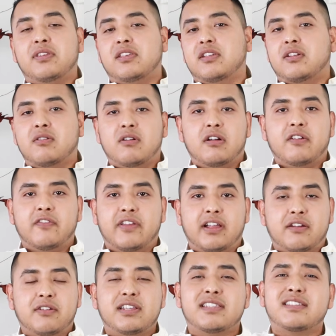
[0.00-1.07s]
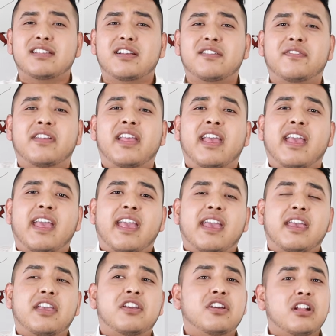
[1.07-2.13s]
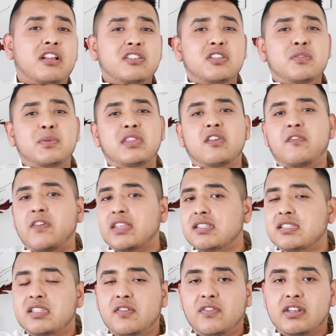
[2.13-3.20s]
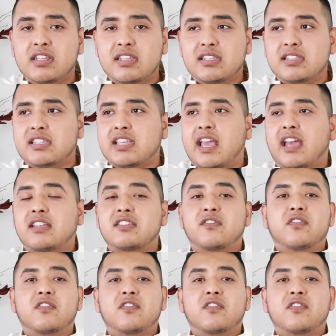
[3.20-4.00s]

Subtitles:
and all of that great stuff. It could also be the festivities, the act